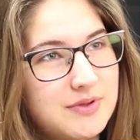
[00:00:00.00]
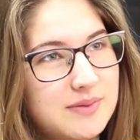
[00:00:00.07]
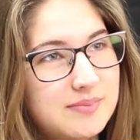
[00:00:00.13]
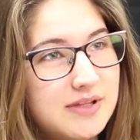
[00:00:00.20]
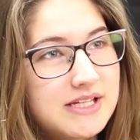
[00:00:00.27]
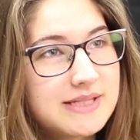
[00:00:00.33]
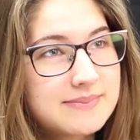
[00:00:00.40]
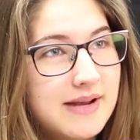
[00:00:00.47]
so I
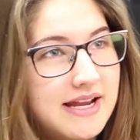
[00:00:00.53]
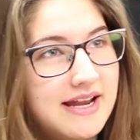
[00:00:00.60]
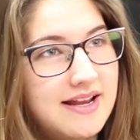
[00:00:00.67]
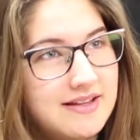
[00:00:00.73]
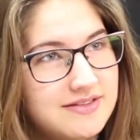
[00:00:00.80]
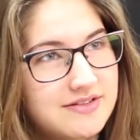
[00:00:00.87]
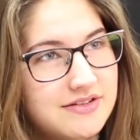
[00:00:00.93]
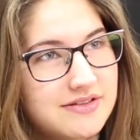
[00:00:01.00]
place my
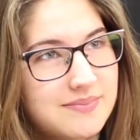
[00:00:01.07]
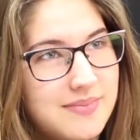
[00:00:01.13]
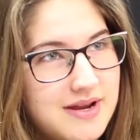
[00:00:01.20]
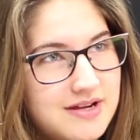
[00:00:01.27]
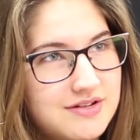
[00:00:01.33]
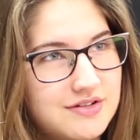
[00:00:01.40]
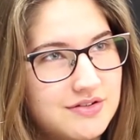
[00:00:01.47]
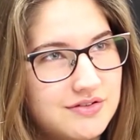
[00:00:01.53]
hands on the
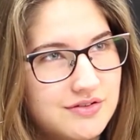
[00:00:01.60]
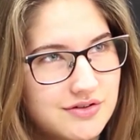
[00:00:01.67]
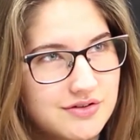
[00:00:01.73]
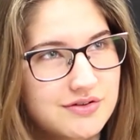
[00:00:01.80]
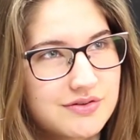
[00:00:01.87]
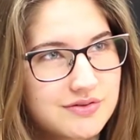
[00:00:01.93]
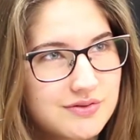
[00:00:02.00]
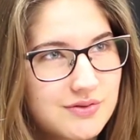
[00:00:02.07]
patient or